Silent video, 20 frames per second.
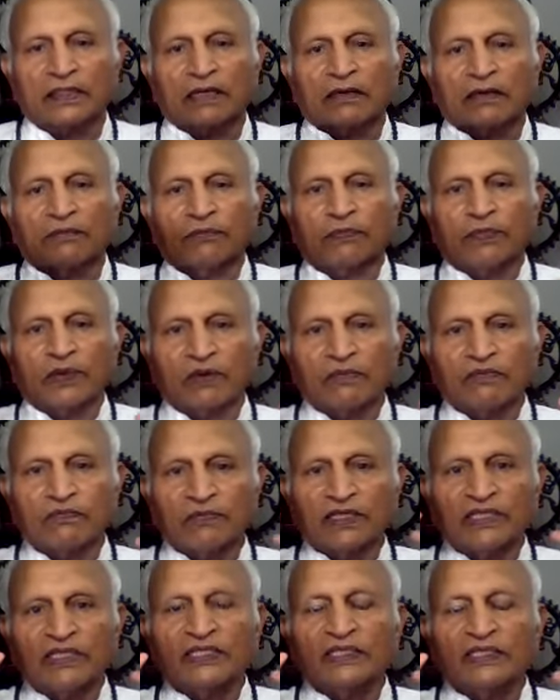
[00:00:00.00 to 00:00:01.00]

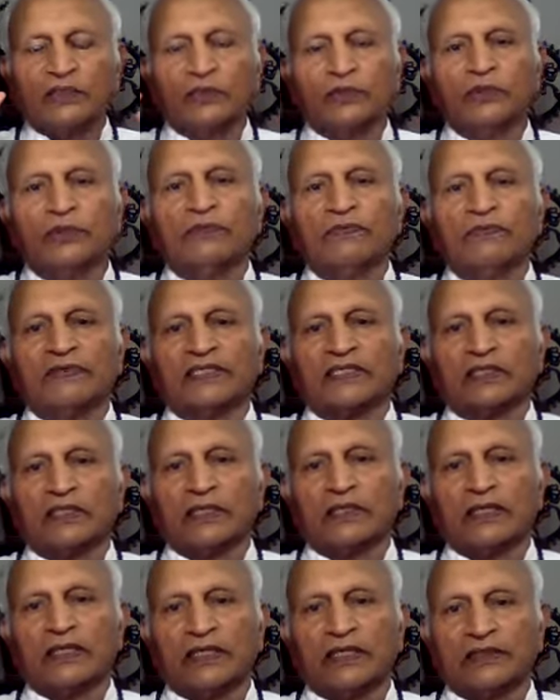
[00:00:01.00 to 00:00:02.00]
Brahman is universal
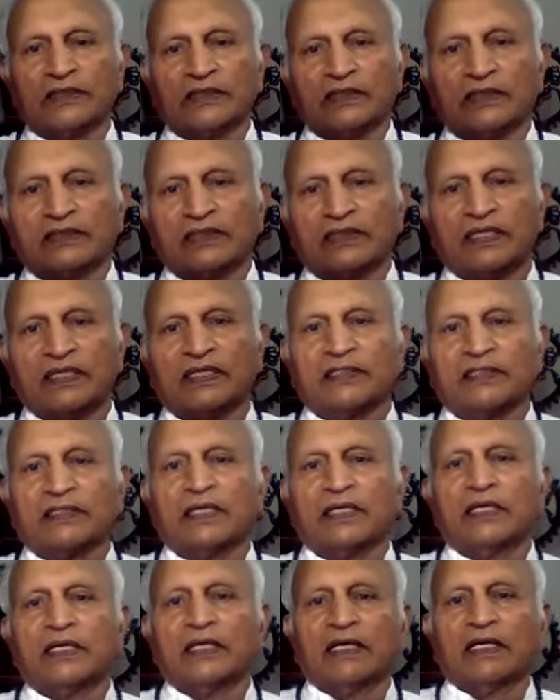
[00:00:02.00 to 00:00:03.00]
consciousness.
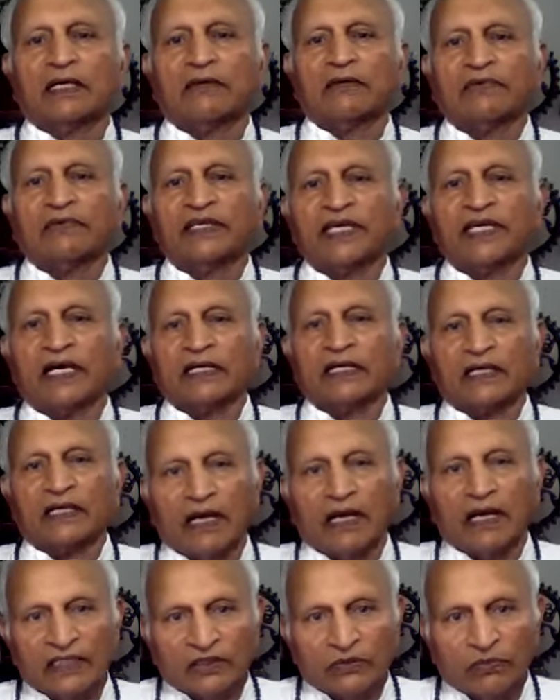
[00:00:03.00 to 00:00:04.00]
We are
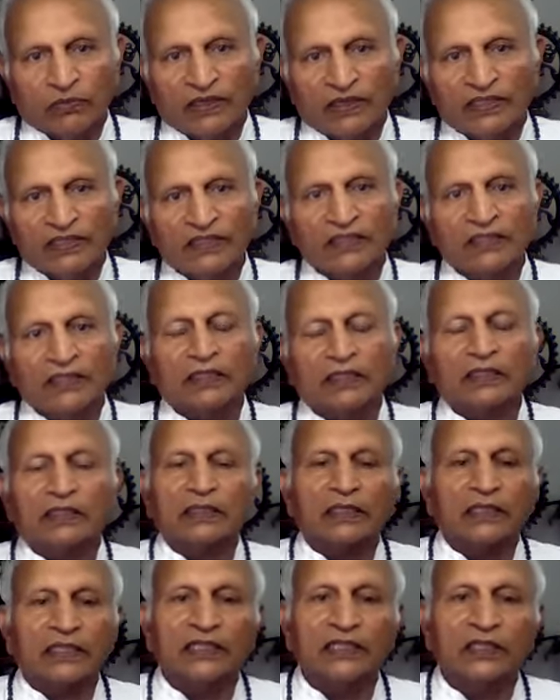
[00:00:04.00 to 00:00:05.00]
Atman,
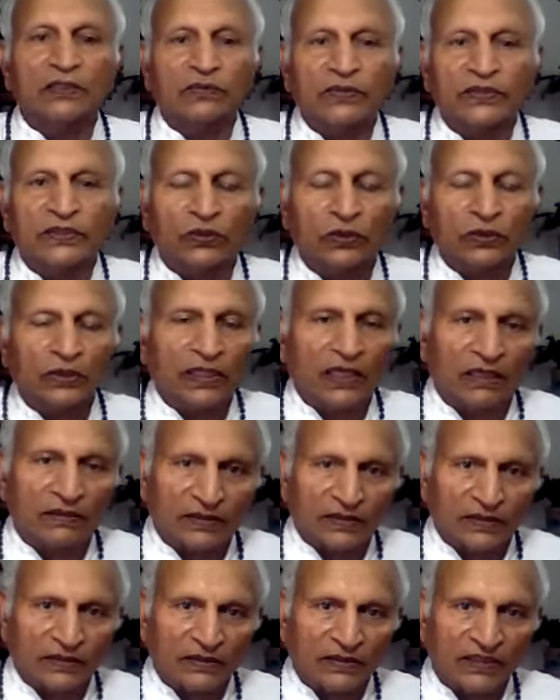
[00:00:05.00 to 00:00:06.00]
individual
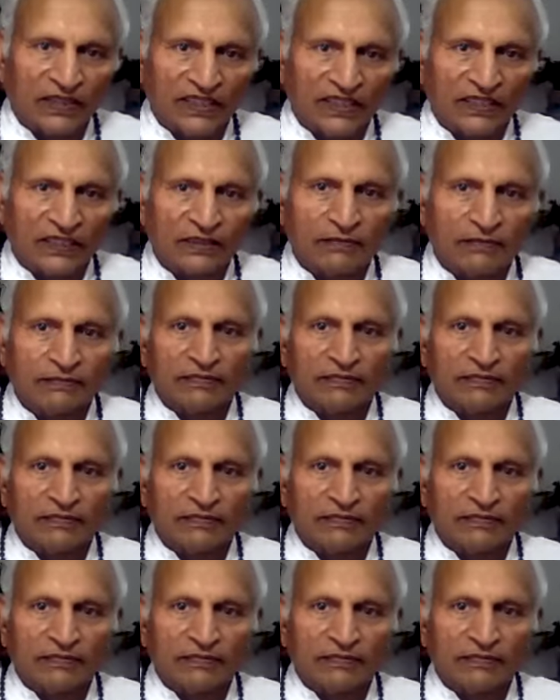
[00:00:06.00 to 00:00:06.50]
consciousness.